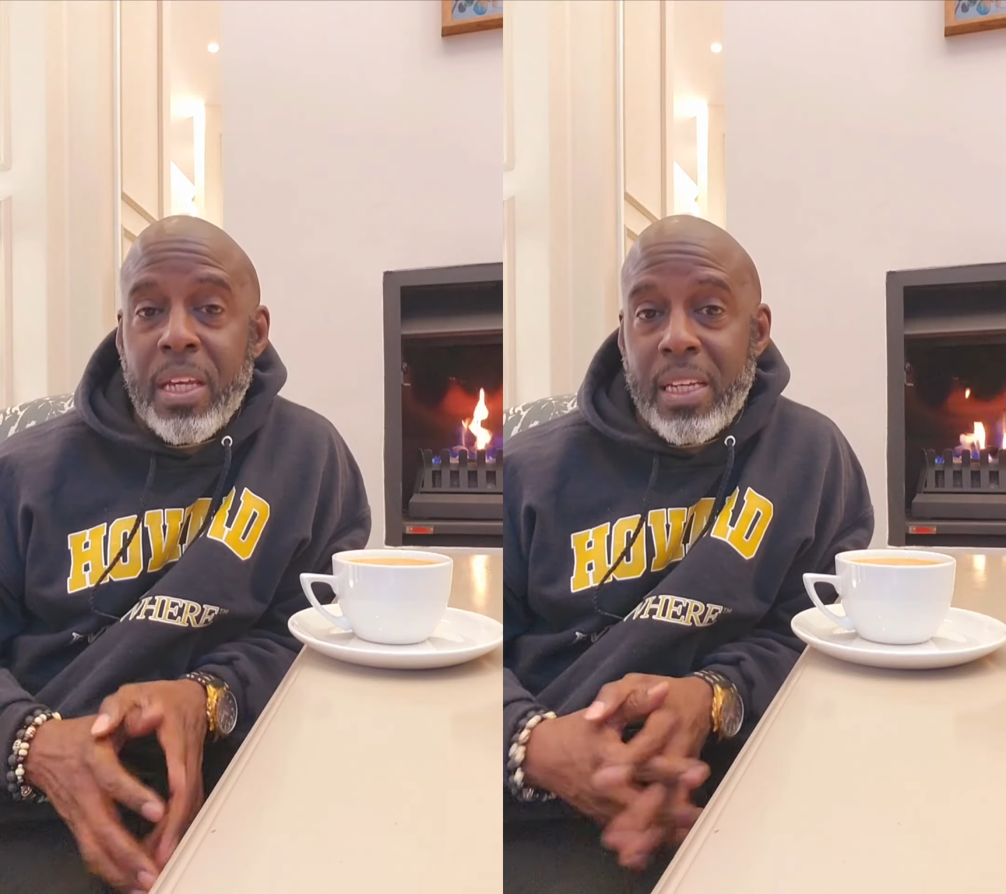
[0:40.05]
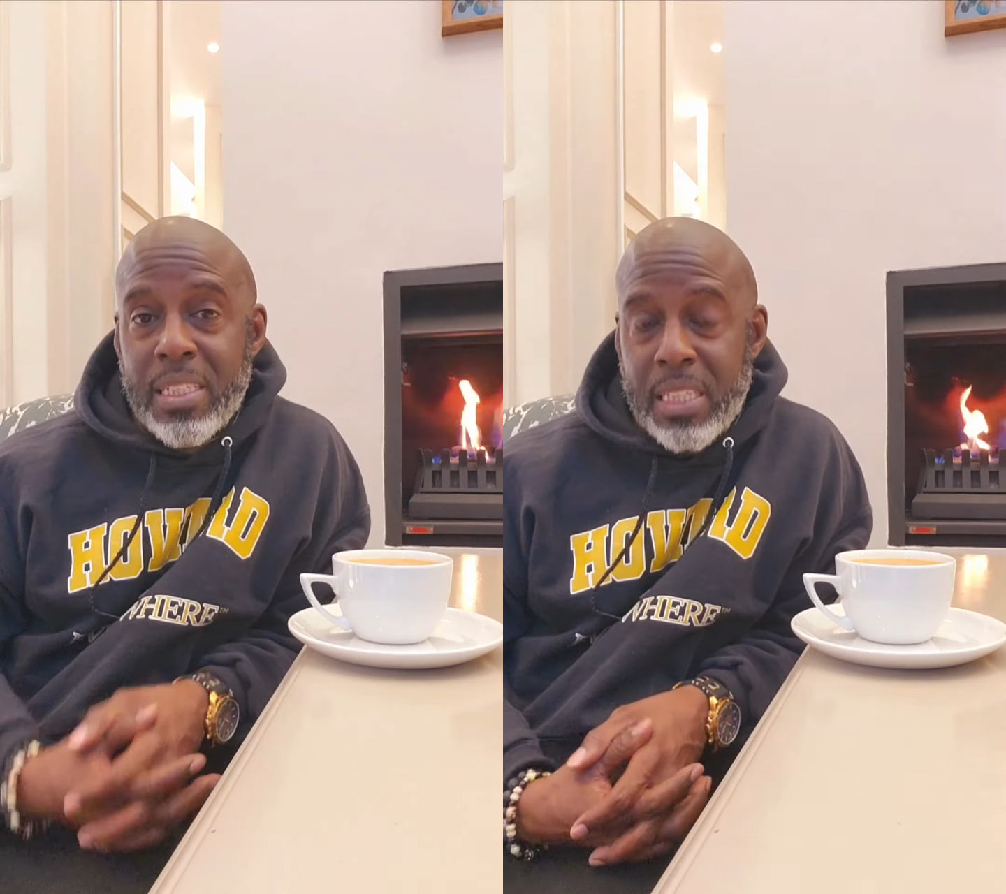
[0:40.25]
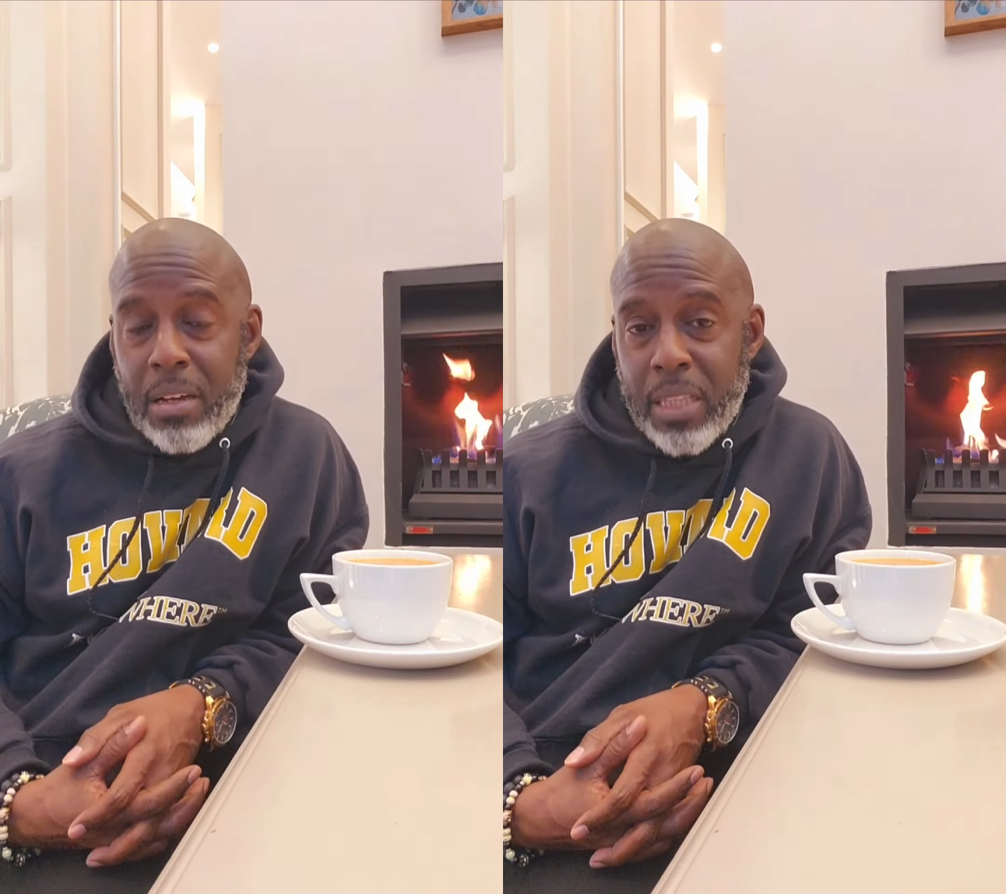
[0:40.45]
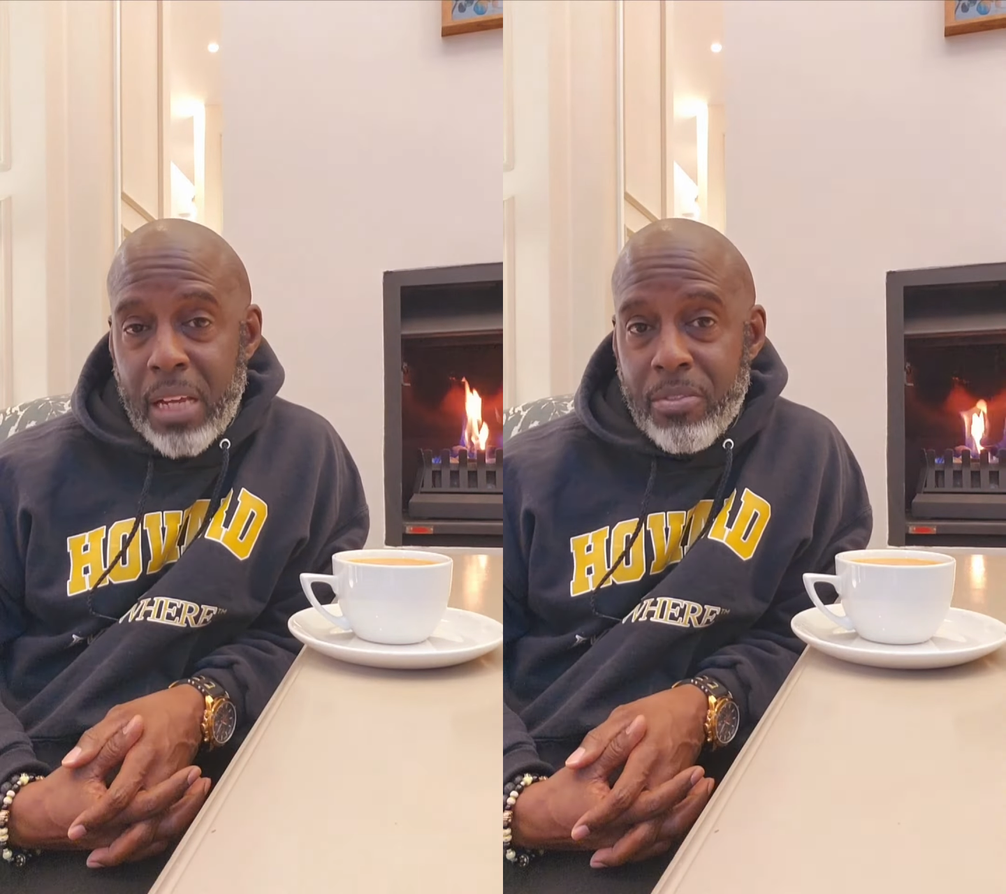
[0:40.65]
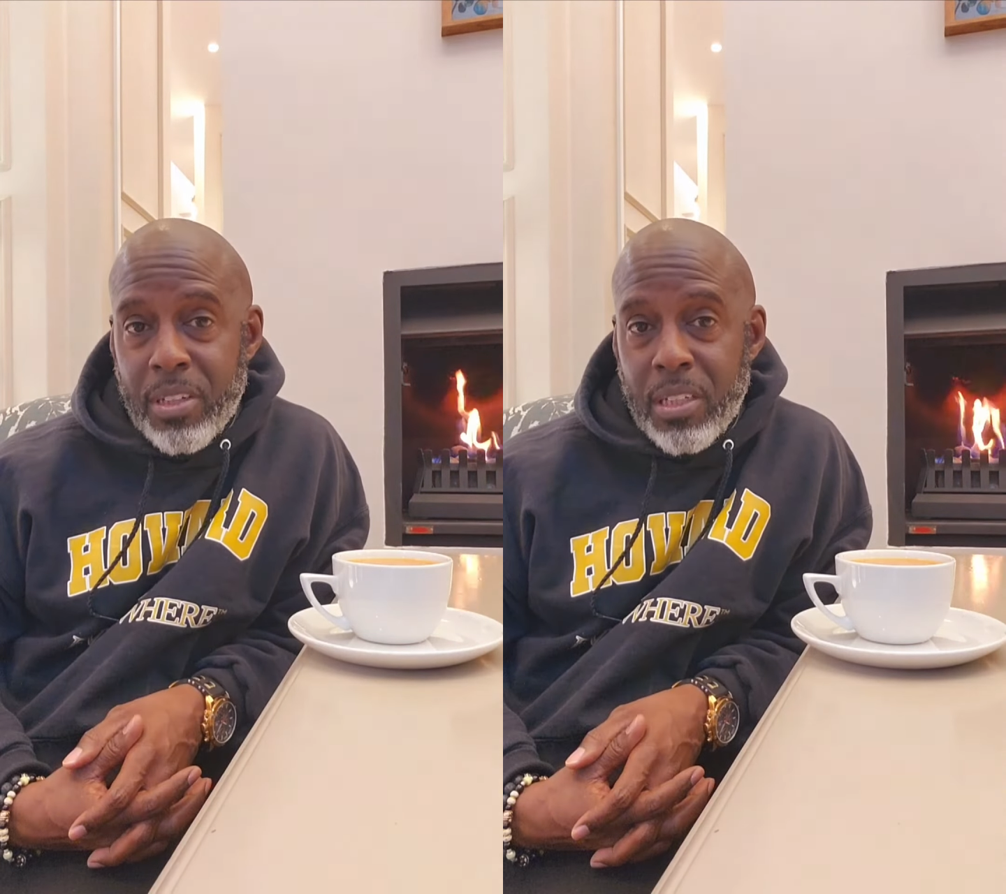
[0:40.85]
in South
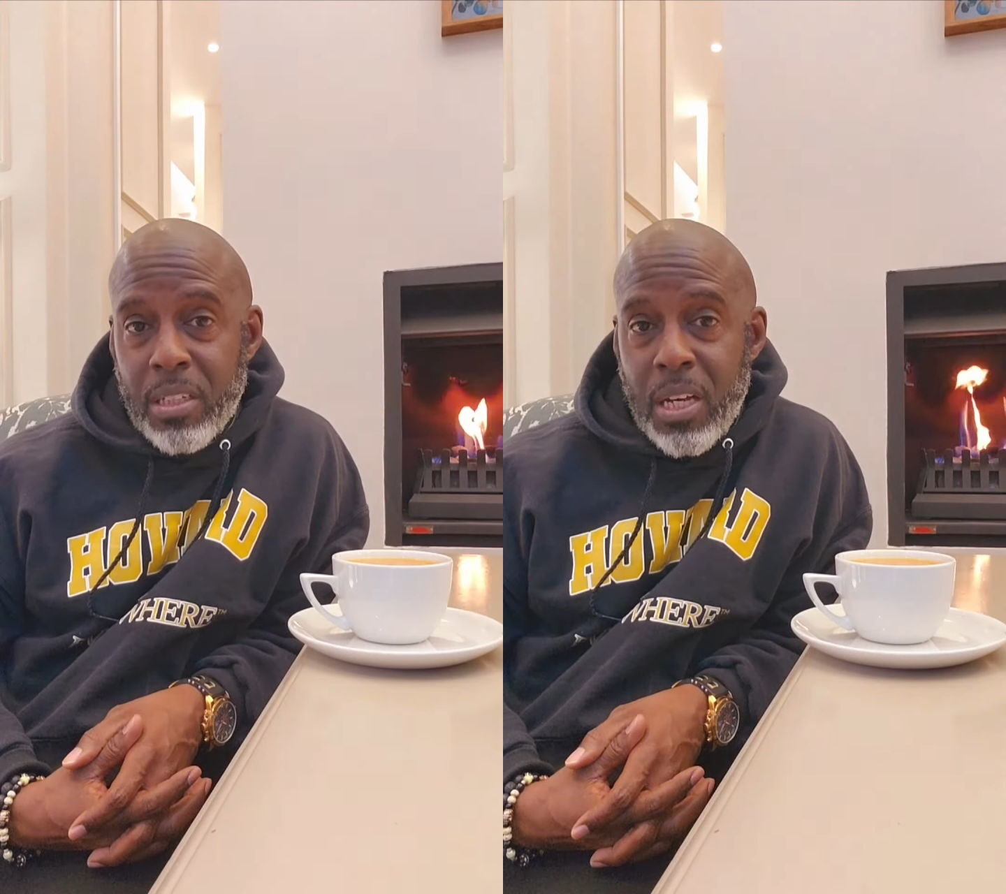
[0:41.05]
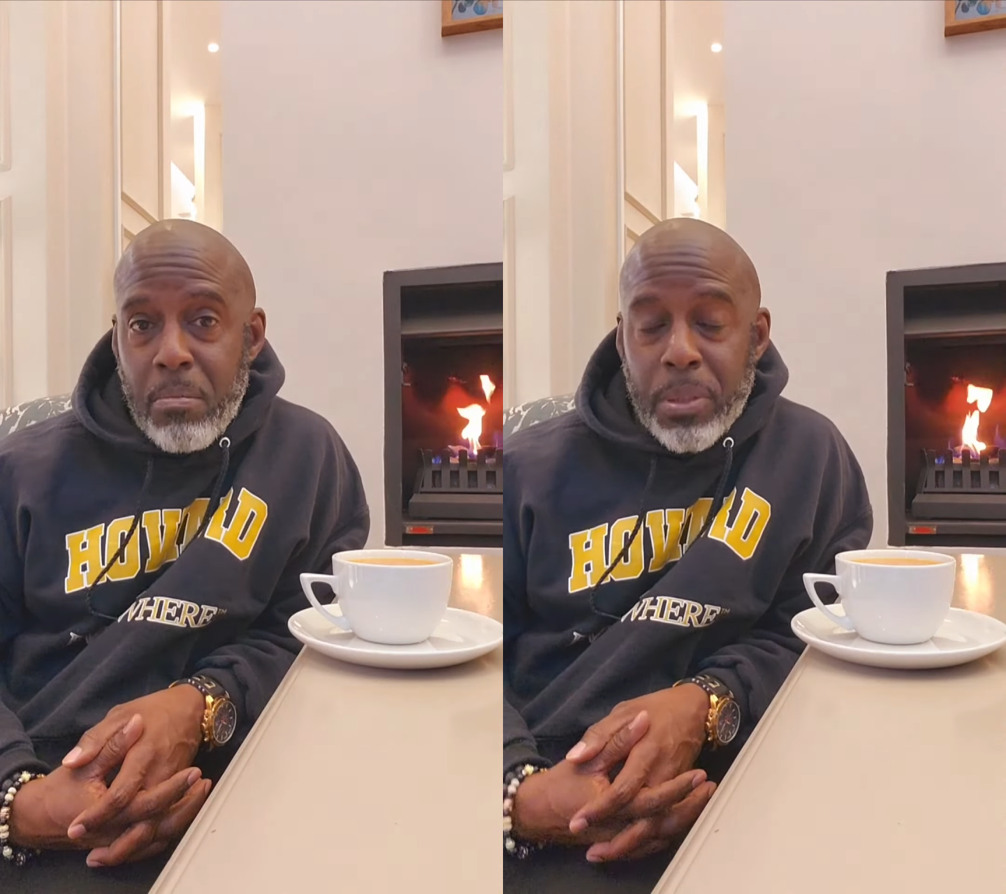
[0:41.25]
Africa,